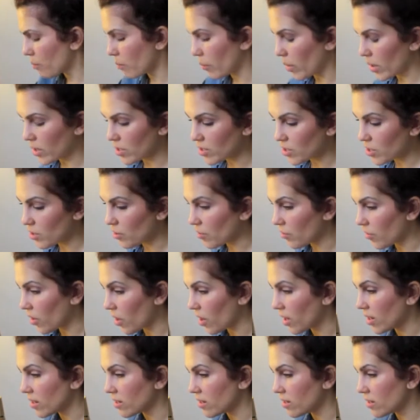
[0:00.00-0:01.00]
But I do
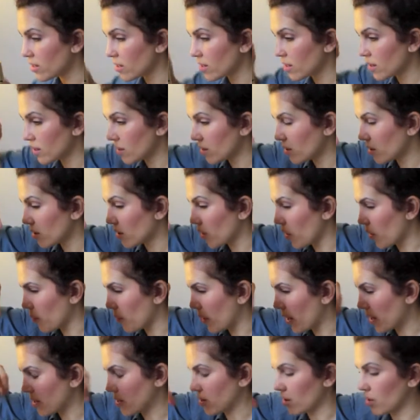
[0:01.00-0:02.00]
find, going
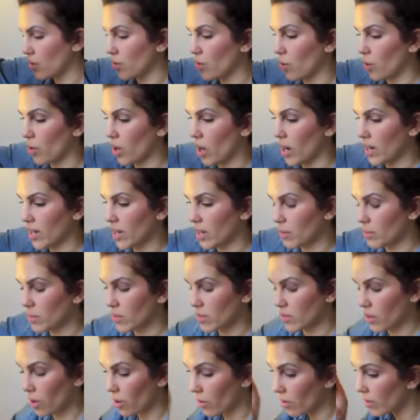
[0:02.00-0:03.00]
back to not liking
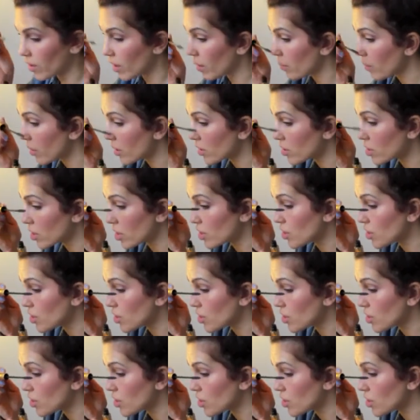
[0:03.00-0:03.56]
mascara that much,